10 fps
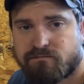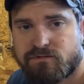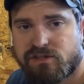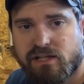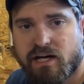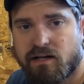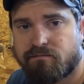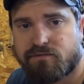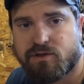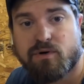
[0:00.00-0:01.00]
just
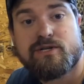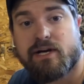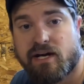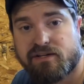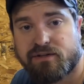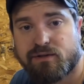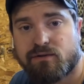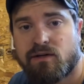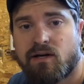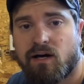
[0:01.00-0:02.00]
gotta do what you gotta
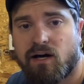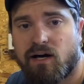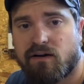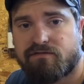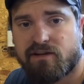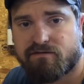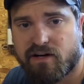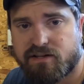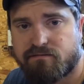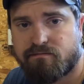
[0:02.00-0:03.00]
do. If
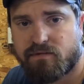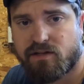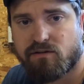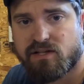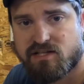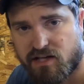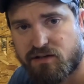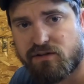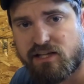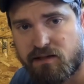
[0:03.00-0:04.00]
I, you know,
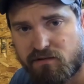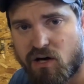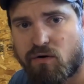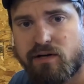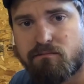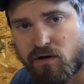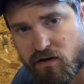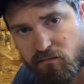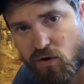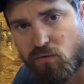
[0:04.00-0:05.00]
continue to keep going and
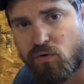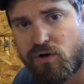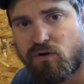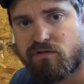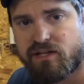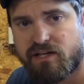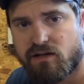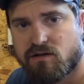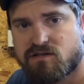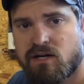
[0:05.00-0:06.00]
burning more wood over the
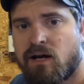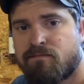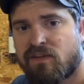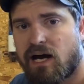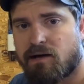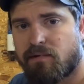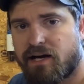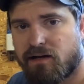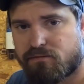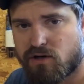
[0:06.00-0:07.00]
years, I
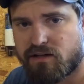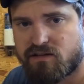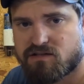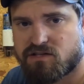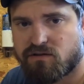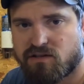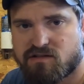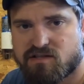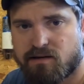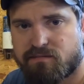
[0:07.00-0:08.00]
might upgrade this unit
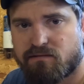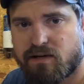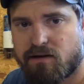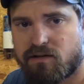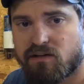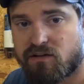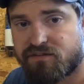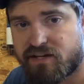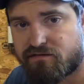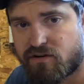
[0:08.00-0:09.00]
to something maybe a little
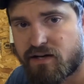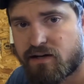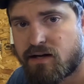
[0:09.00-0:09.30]
different.